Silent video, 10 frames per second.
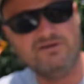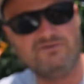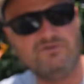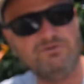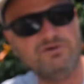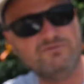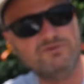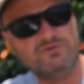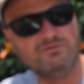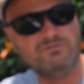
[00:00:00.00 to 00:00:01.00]
is a
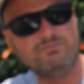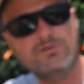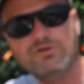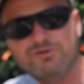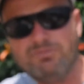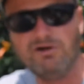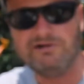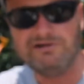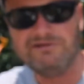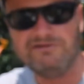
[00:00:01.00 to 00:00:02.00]
beautiful malted
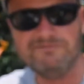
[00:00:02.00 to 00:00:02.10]
barley.